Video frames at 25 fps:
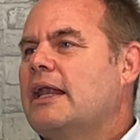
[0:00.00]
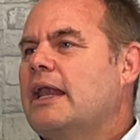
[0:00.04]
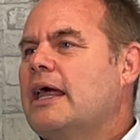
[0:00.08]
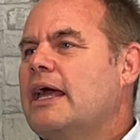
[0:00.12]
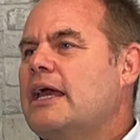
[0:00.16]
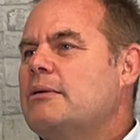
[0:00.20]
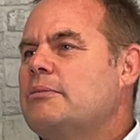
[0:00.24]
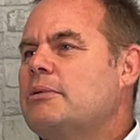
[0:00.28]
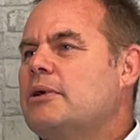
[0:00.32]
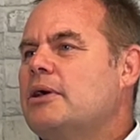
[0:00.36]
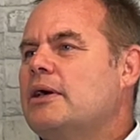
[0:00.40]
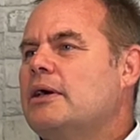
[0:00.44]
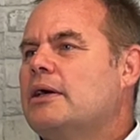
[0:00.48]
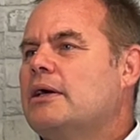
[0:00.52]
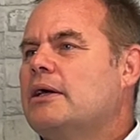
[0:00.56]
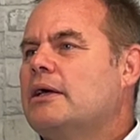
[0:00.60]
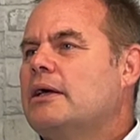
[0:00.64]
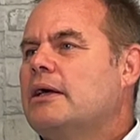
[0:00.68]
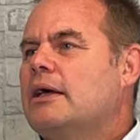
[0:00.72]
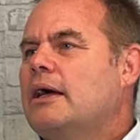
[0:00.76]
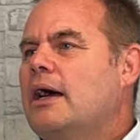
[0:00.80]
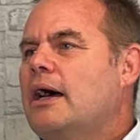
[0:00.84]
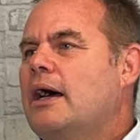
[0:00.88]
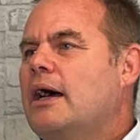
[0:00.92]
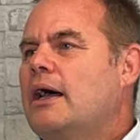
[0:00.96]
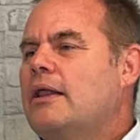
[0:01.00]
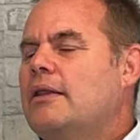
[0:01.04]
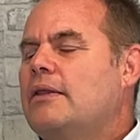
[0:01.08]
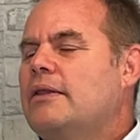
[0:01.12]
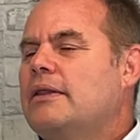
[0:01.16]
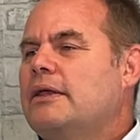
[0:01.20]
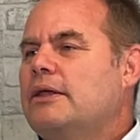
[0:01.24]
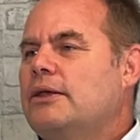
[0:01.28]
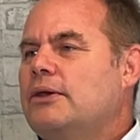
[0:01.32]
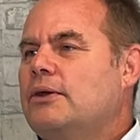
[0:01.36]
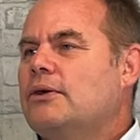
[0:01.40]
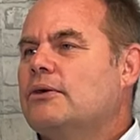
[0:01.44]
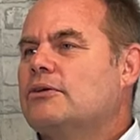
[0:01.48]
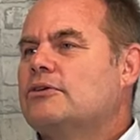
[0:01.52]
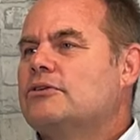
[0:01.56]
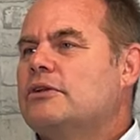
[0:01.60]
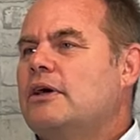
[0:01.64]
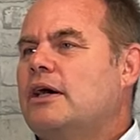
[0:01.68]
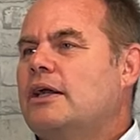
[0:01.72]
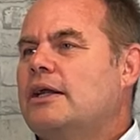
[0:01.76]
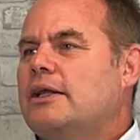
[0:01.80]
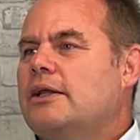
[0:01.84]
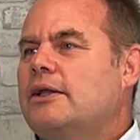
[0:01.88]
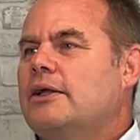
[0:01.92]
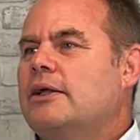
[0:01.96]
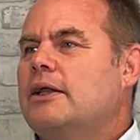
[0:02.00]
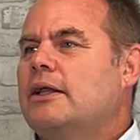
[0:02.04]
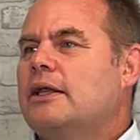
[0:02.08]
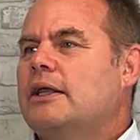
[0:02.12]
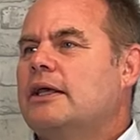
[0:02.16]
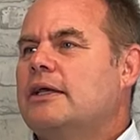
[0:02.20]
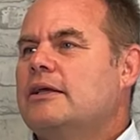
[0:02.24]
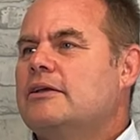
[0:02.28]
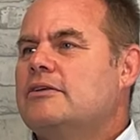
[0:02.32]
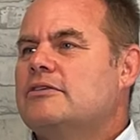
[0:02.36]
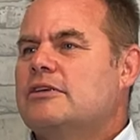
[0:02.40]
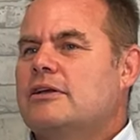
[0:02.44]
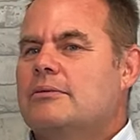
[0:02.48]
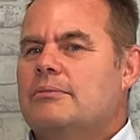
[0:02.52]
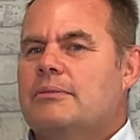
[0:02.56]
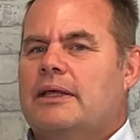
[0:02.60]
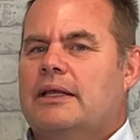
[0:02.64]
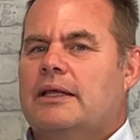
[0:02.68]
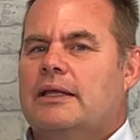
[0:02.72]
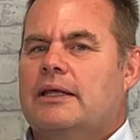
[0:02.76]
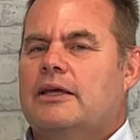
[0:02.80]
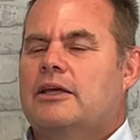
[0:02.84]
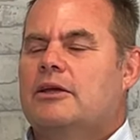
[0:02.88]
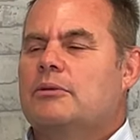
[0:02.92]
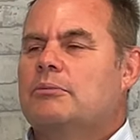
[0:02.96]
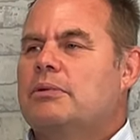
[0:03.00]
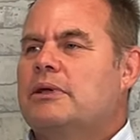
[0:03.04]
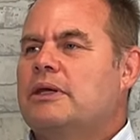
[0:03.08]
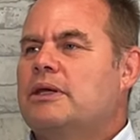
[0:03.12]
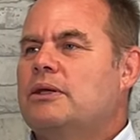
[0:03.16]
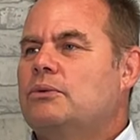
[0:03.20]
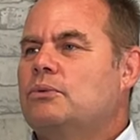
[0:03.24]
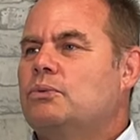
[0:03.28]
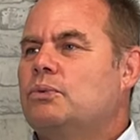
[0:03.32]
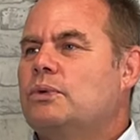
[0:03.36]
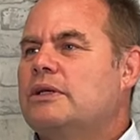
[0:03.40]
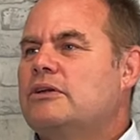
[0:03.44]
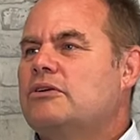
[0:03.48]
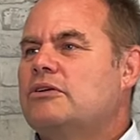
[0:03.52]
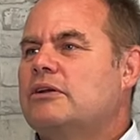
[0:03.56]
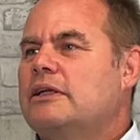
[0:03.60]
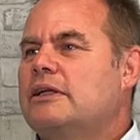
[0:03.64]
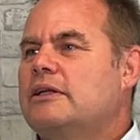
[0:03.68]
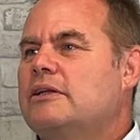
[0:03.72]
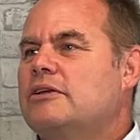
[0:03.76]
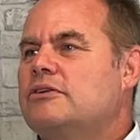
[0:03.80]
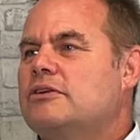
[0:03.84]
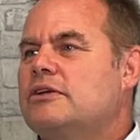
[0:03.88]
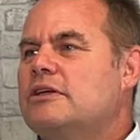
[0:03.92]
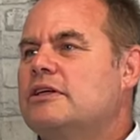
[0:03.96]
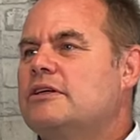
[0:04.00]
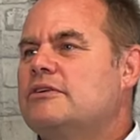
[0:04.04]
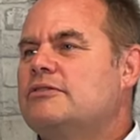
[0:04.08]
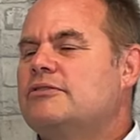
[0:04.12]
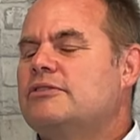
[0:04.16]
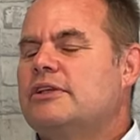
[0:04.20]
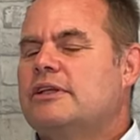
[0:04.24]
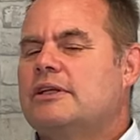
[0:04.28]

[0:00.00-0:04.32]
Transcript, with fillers: labor uh, that you got started early is something that can be richly deserved.